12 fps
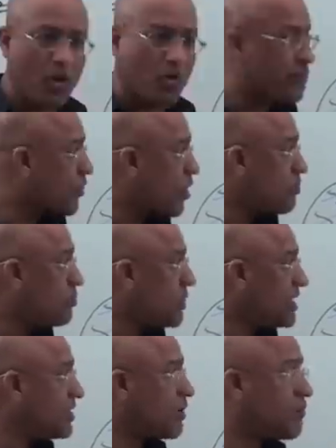from
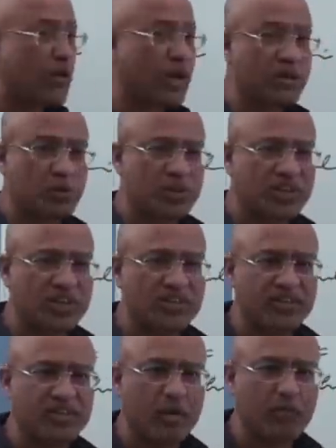major
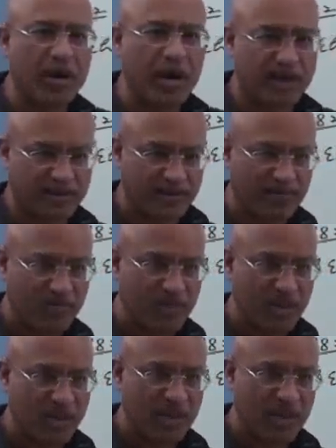fluctuations in the blood.
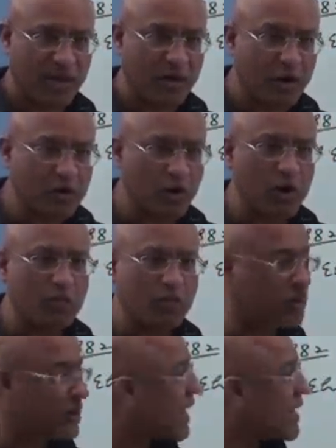And not only
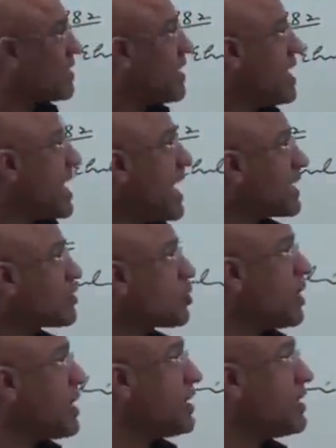protect,
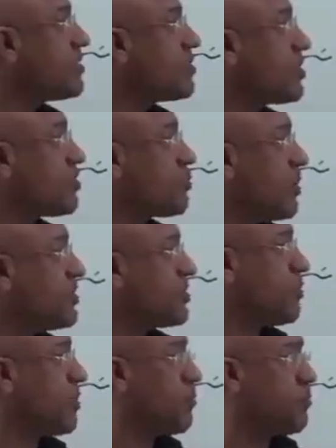actually it is
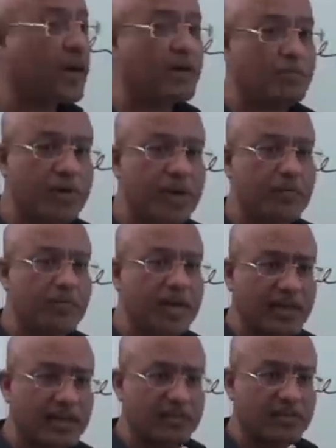responsible, blood-brain
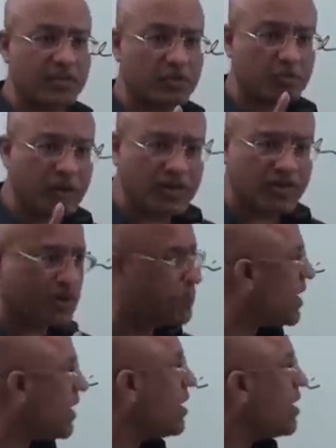barrier is
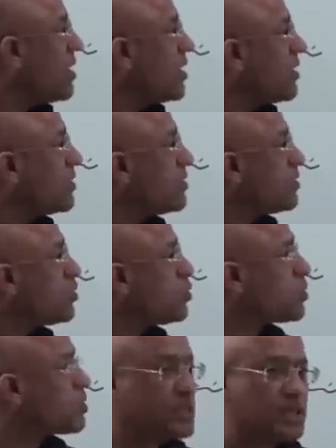responsible
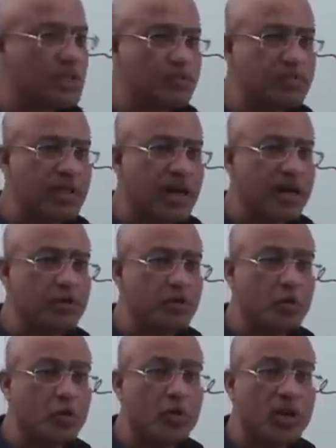to keep the
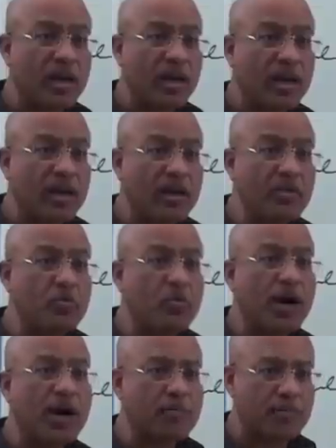neuronal
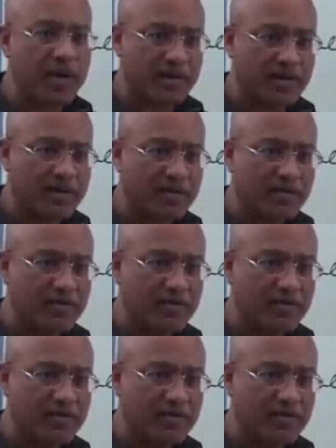environment